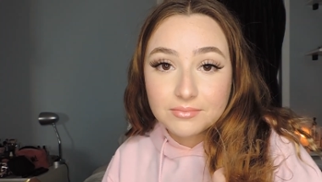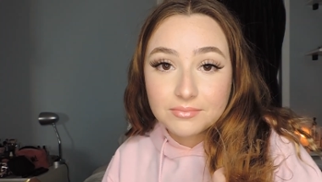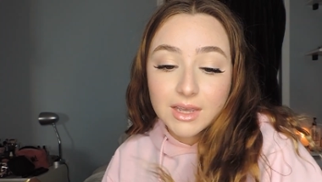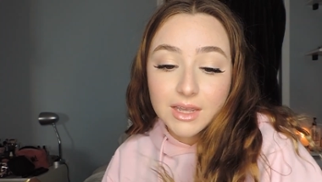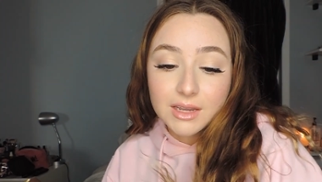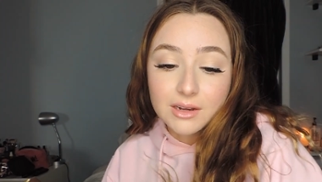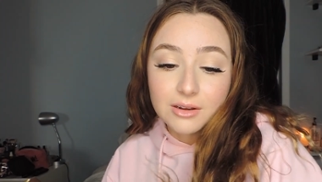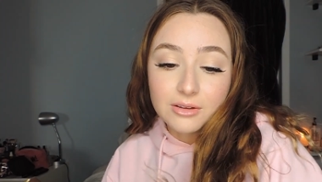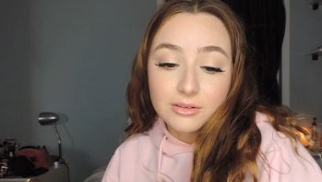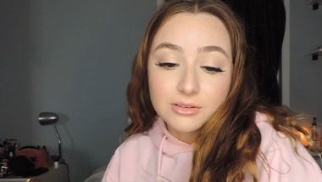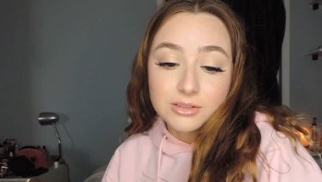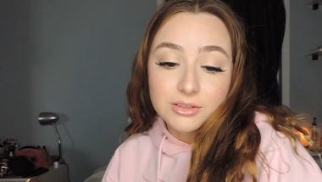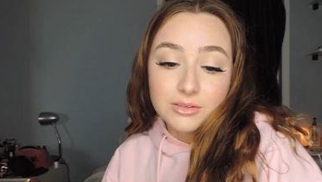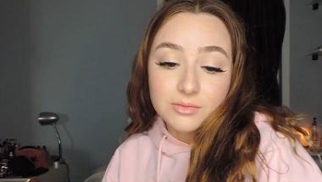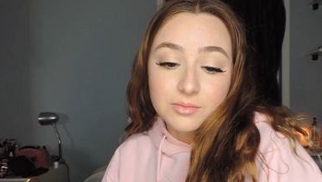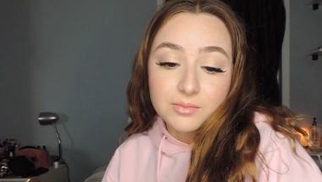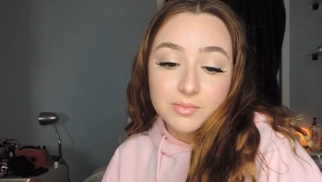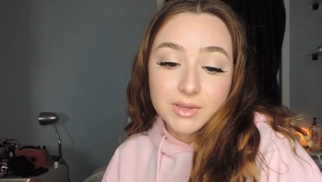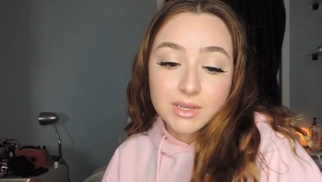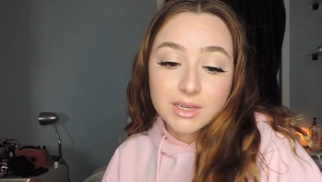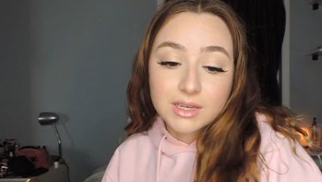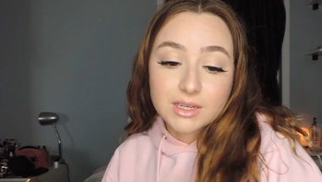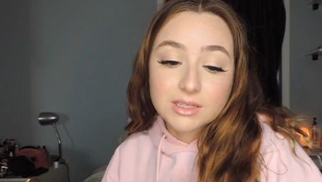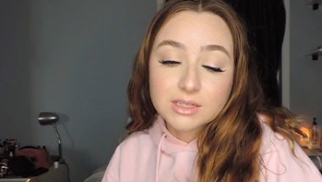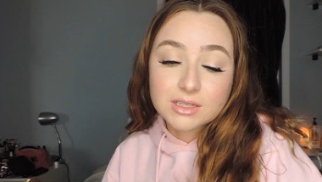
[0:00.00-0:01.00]
And also
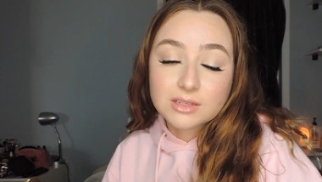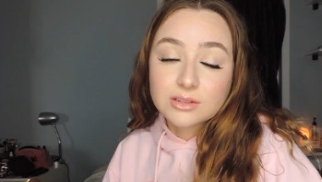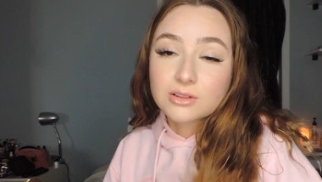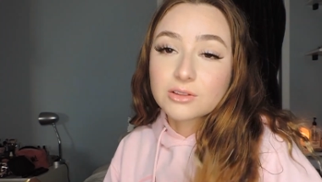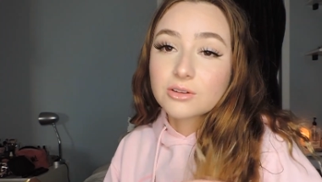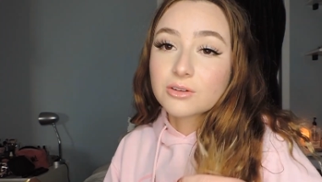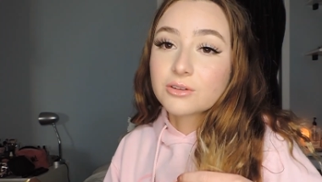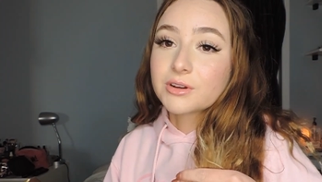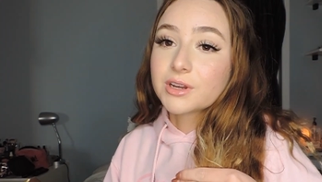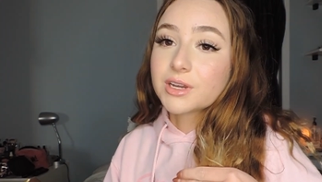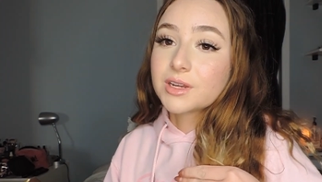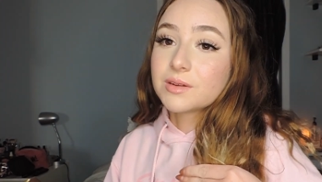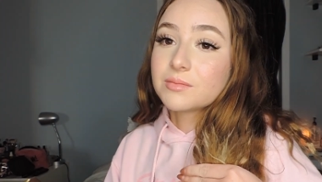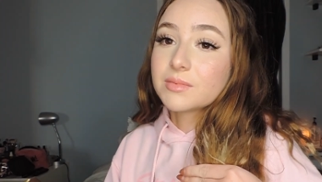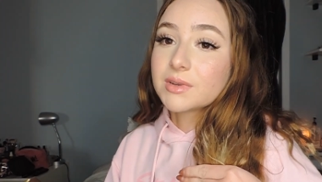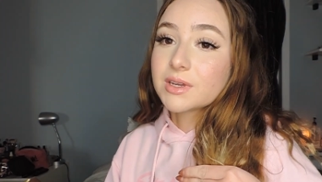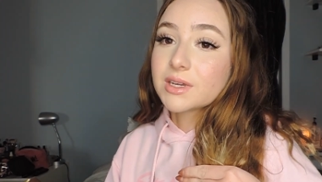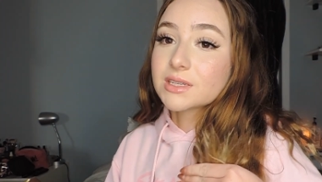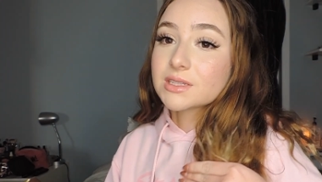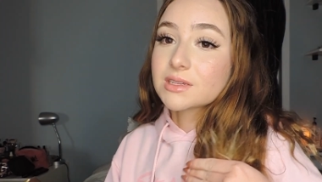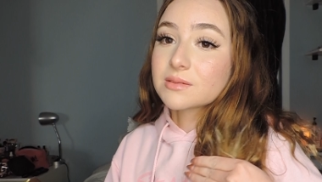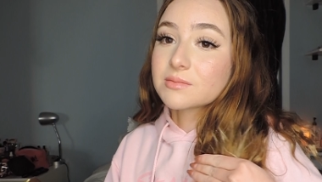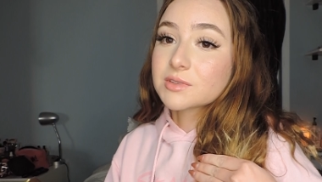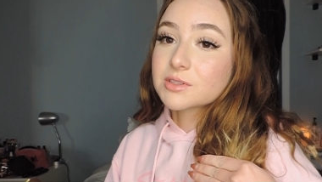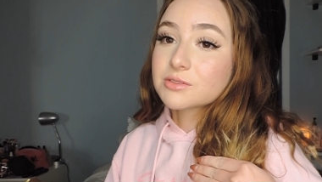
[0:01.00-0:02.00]
because chlorine,
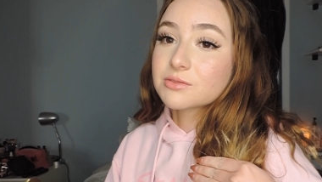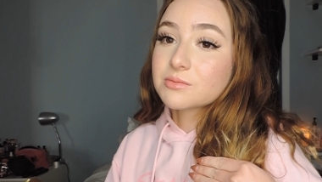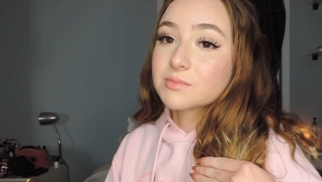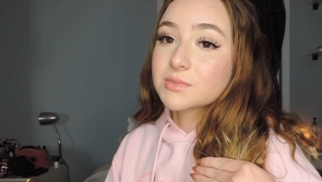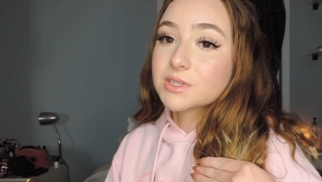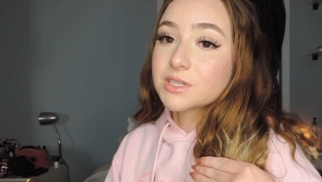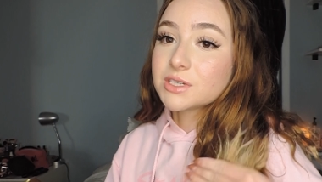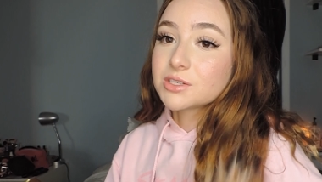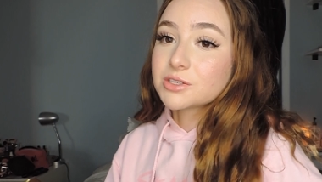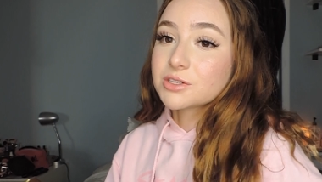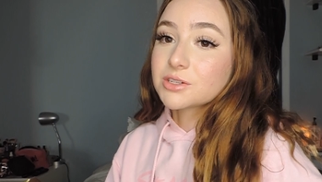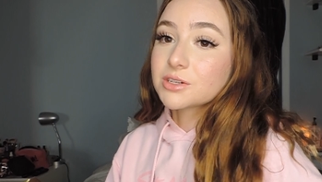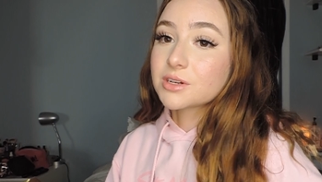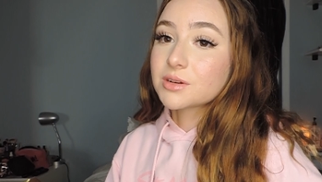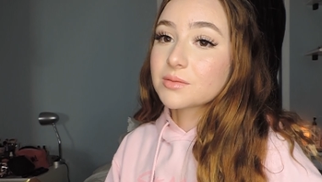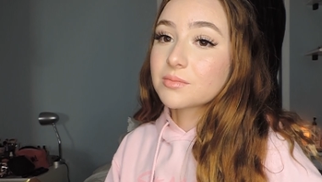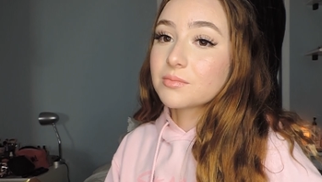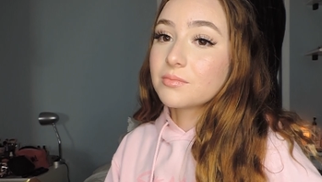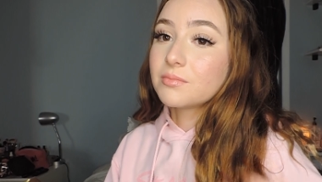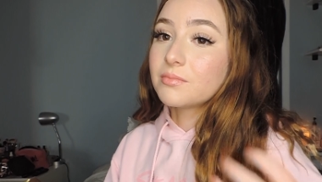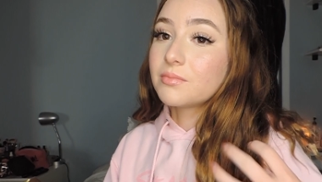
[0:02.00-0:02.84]
because I'm a swim teacher.